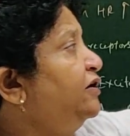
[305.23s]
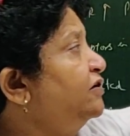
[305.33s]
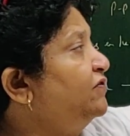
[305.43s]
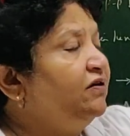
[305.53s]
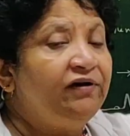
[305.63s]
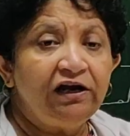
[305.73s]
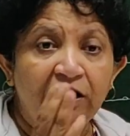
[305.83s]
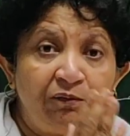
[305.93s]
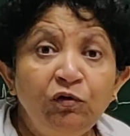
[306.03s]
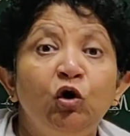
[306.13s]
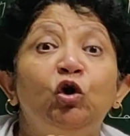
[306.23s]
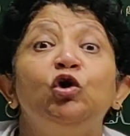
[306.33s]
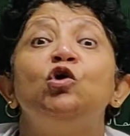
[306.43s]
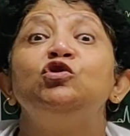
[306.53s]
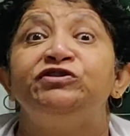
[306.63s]
interval will come
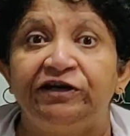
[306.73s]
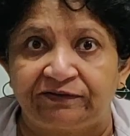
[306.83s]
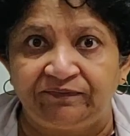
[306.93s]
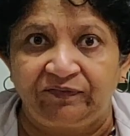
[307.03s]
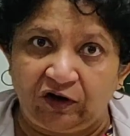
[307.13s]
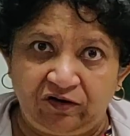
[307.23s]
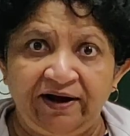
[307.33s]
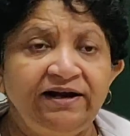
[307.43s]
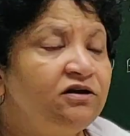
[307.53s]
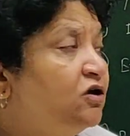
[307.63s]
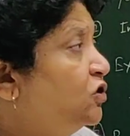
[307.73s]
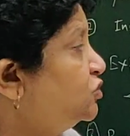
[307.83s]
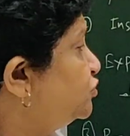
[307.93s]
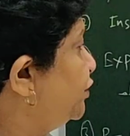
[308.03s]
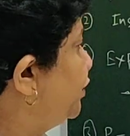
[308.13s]
closer. Alright. So